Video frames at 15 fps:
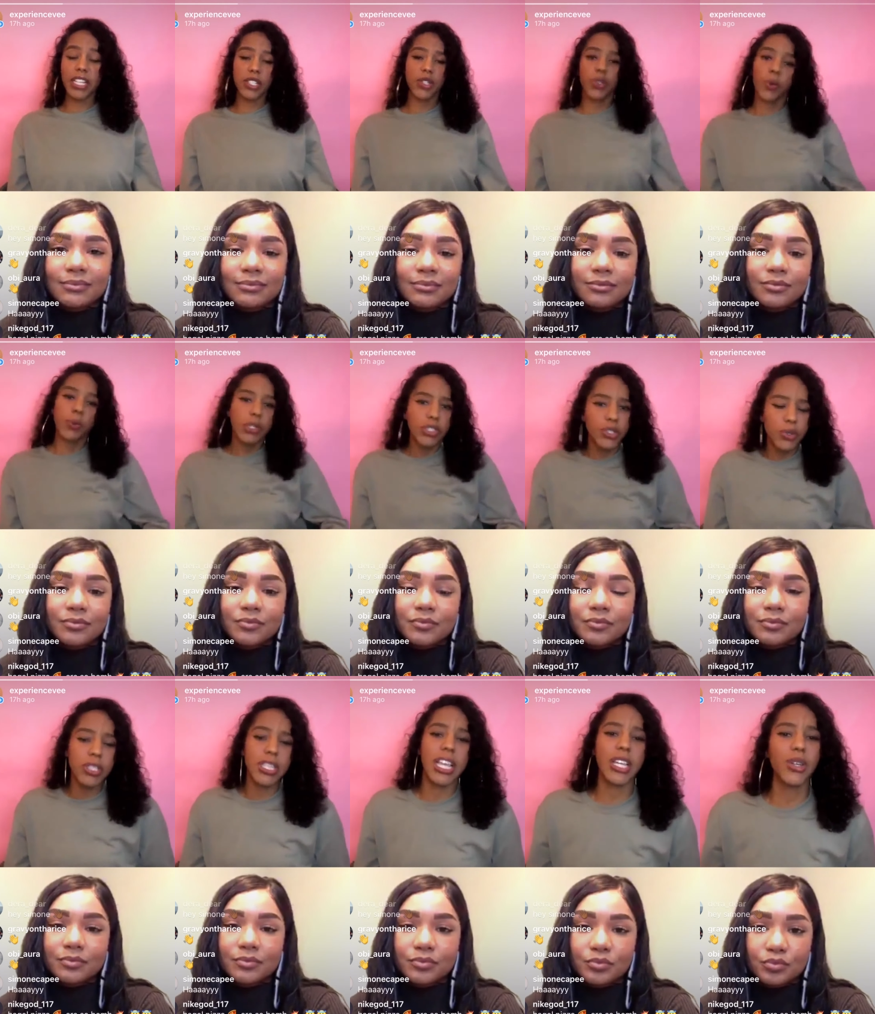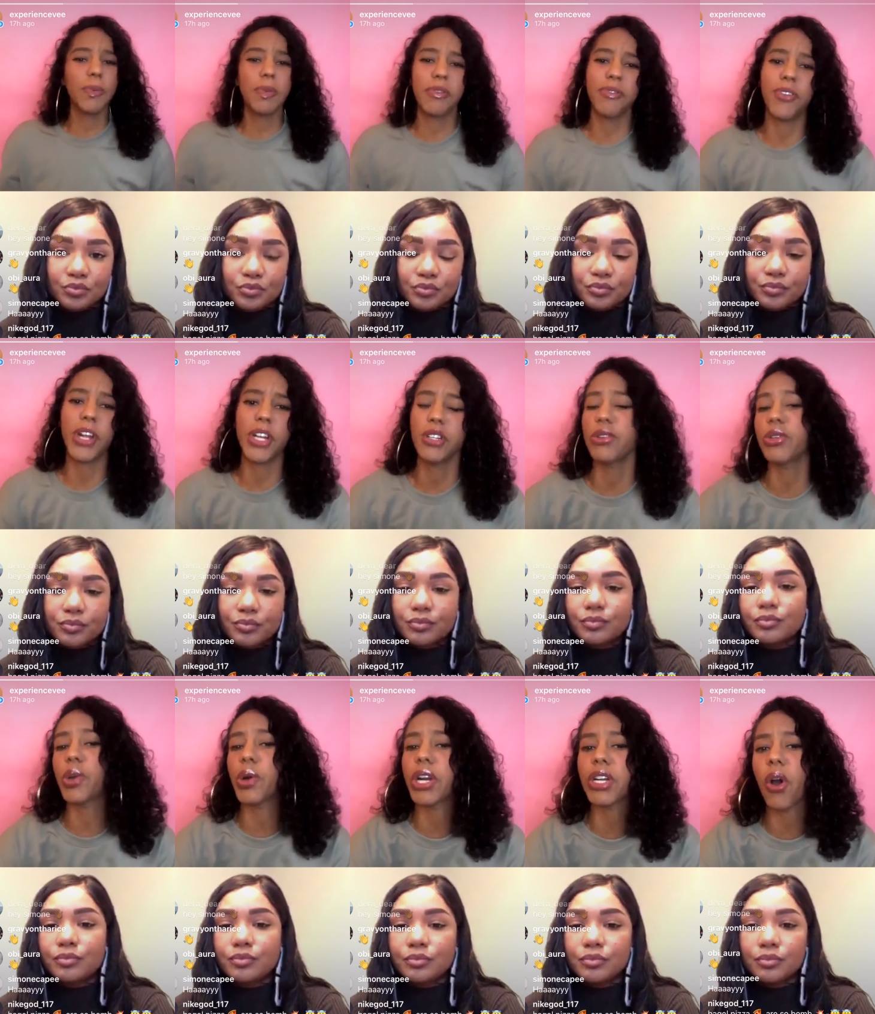Speaker 1: So would you say you prefer New
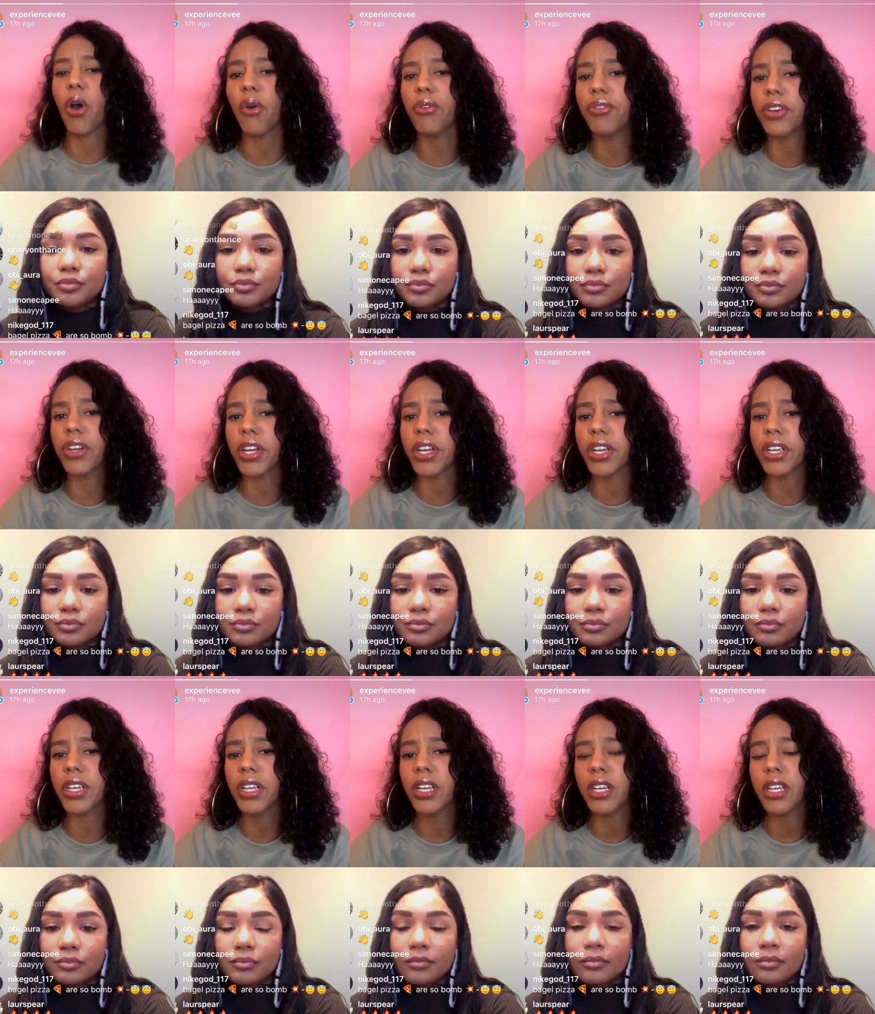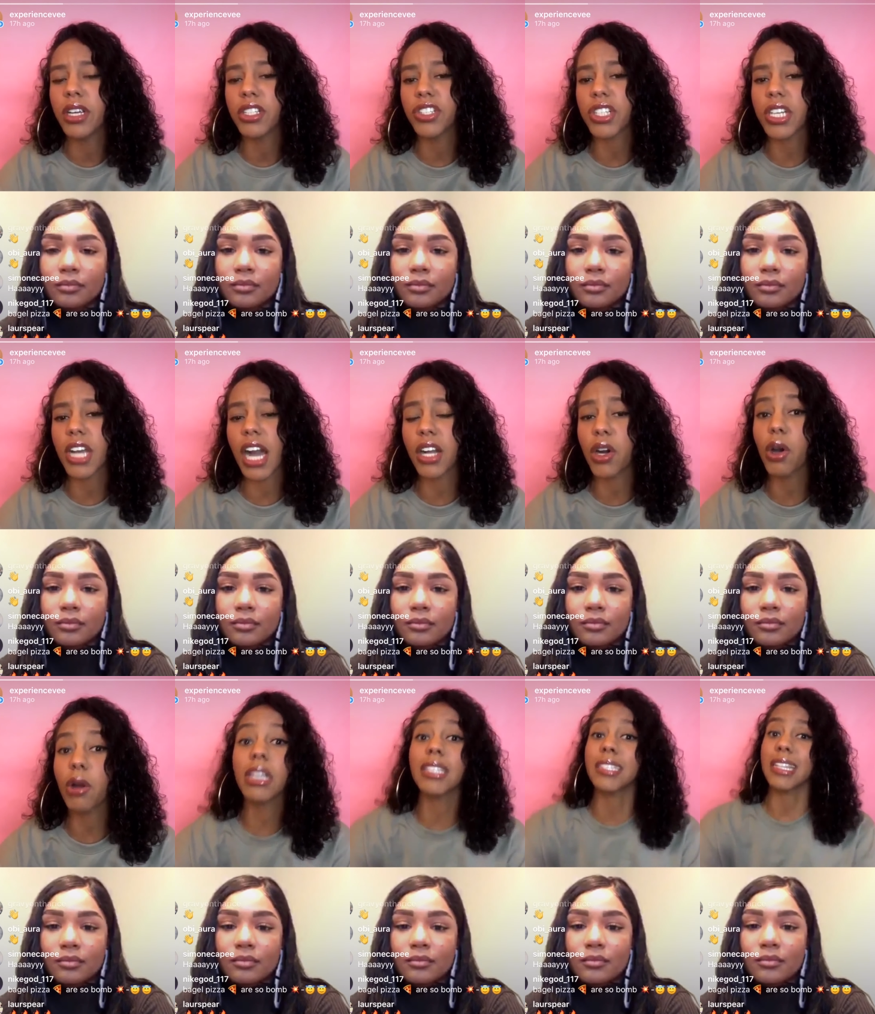York over
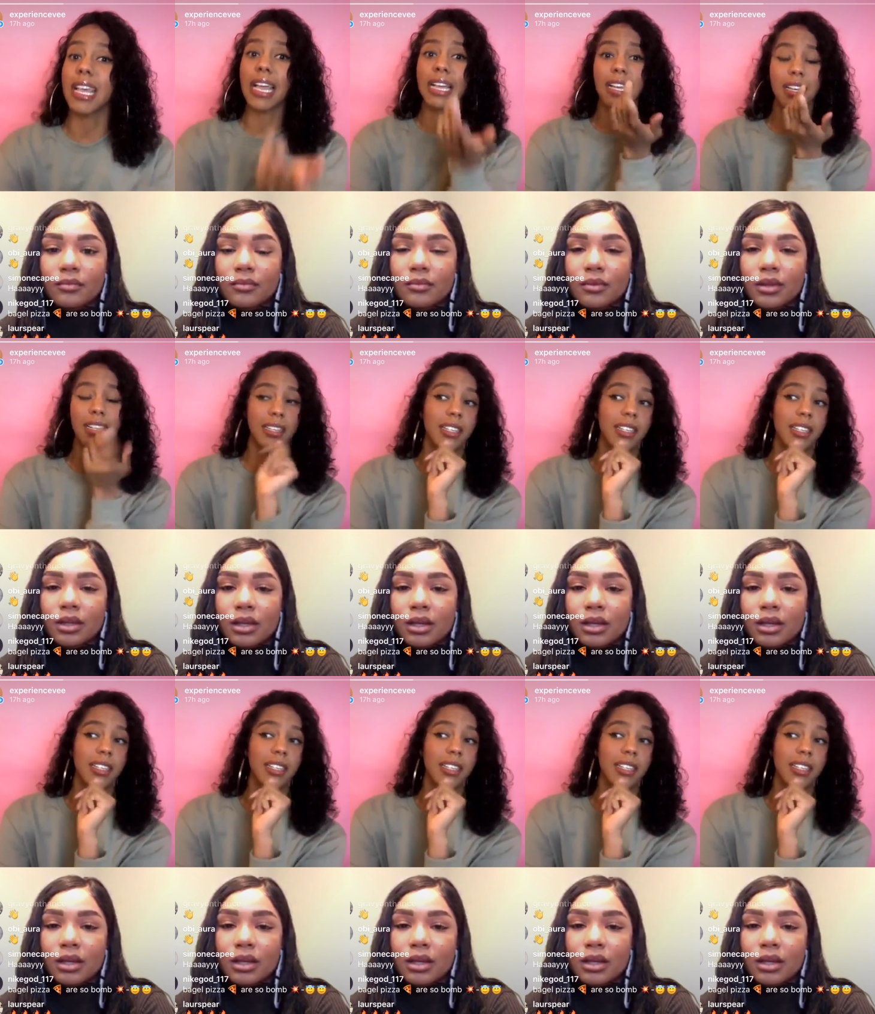Chicago because like